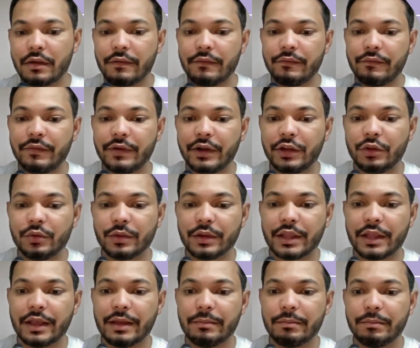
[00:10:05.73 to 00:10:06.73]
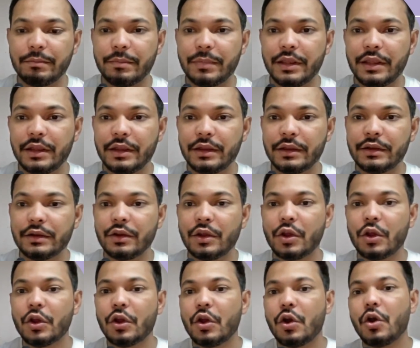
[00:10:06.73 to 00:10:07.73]
video campaign
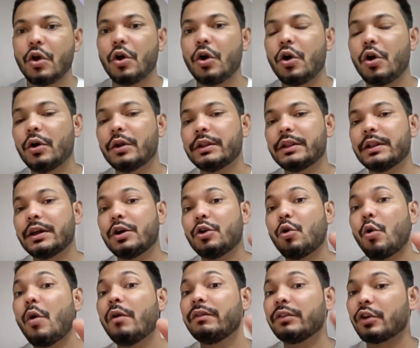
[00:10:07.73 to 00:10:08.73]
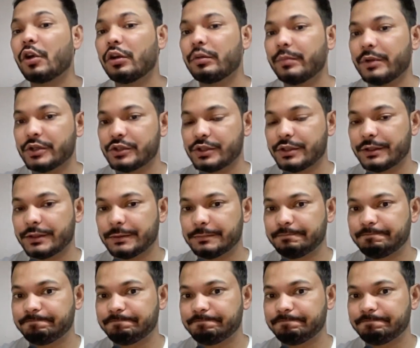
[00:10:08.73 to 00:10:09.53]
on the overall budget.